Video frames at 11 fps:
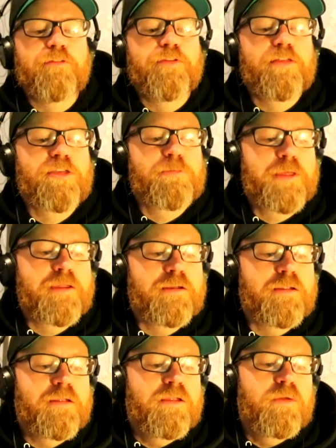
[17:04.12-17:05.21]
of his
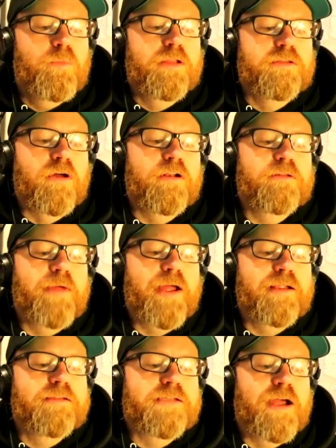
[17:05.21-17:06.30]
speed, while Donald
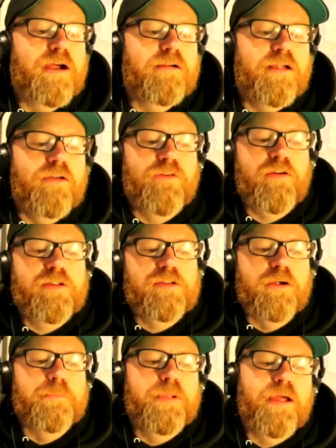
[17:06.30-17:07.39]
McIntyre, a very
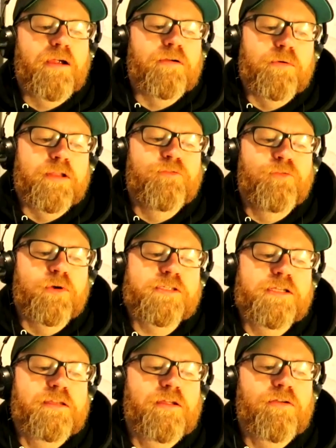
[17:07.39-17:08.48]
young player, only
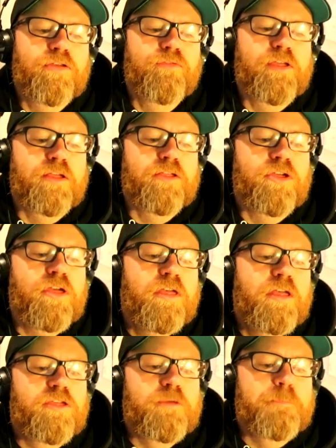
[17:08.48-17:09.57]
14 years of age,
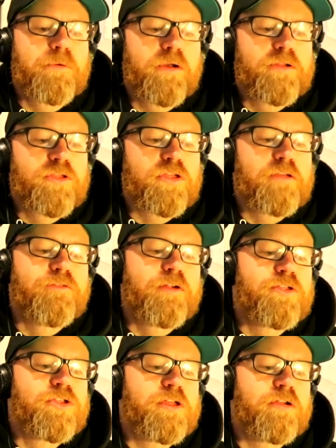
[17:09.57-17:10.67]
is a prodigy for
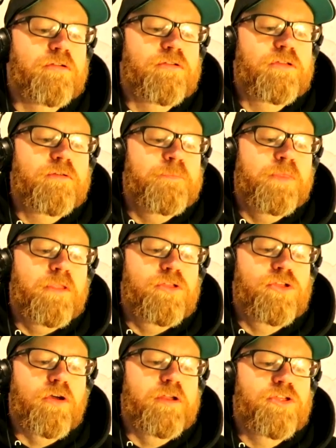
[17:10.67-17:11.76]
his years.
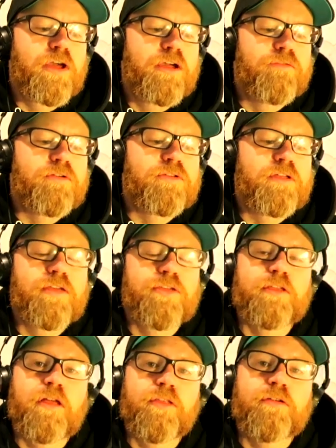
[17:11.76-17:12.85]
Johnny Chivers is
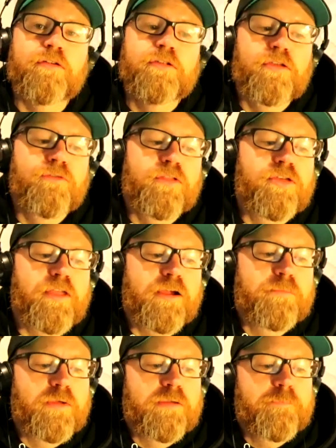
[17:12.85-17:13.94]
another useful
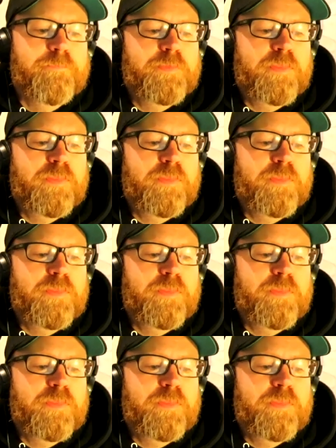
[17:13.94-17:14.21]
stickman.